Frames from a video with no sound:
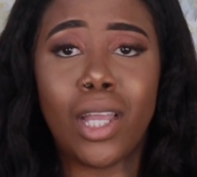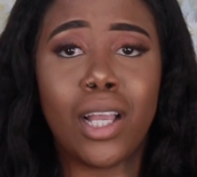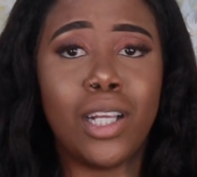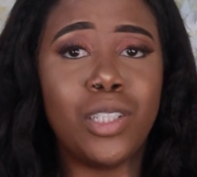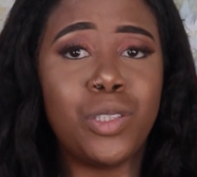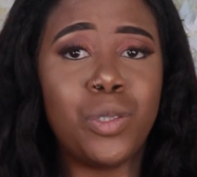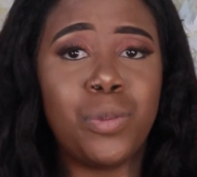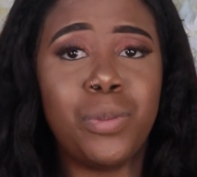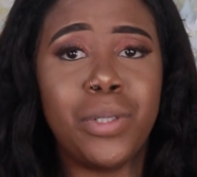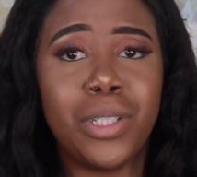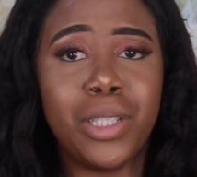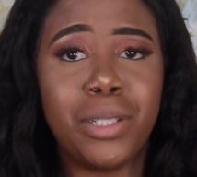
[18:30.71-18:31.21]

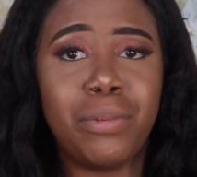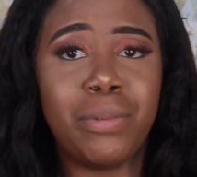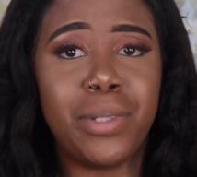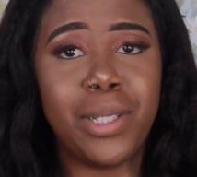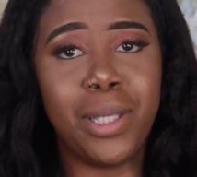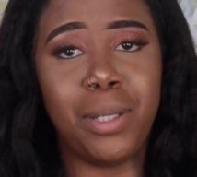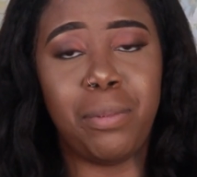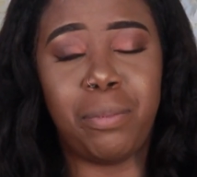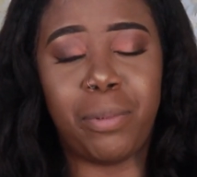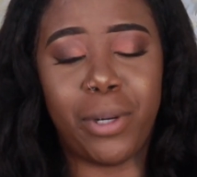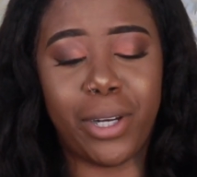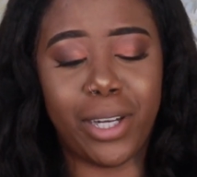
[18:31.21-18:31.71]
It's
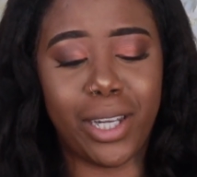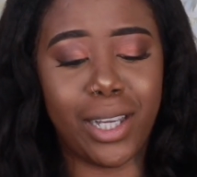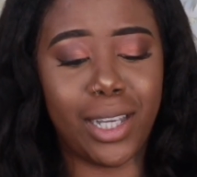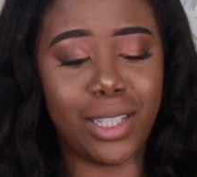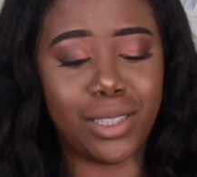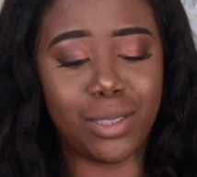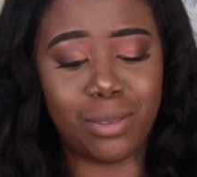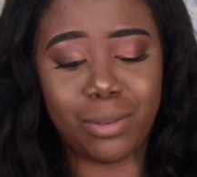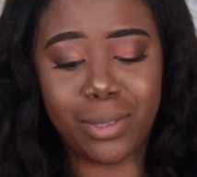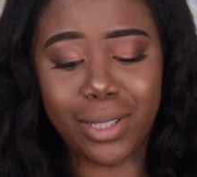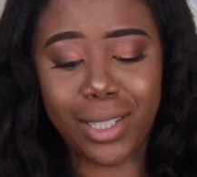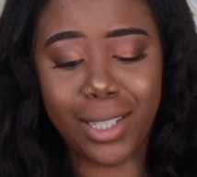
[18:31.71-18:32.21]
really pretty.
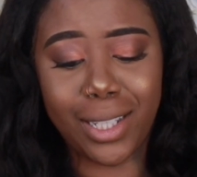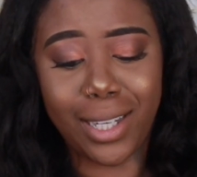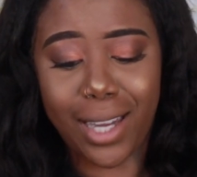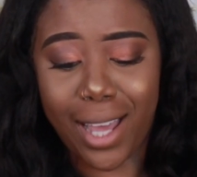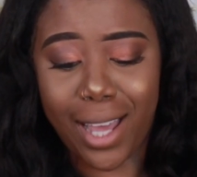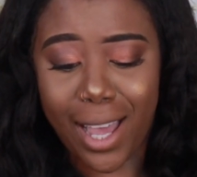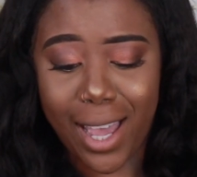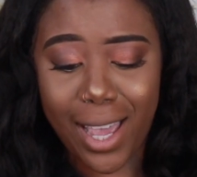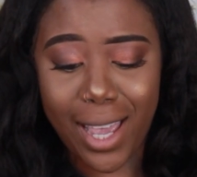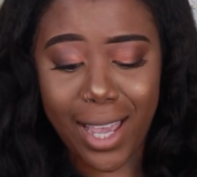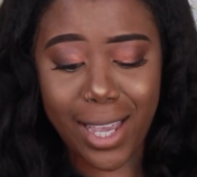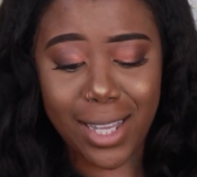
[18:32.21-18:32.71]
It's really
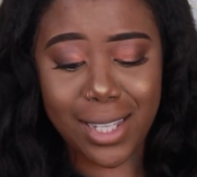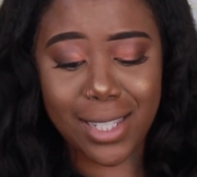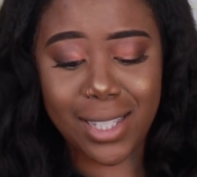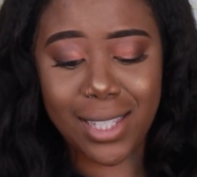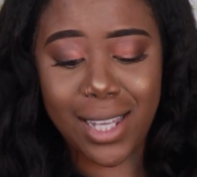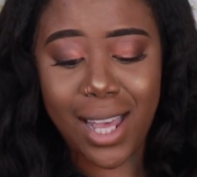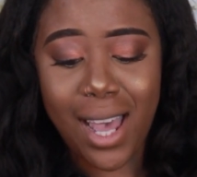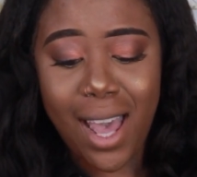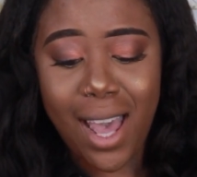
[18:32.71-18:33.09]
nice.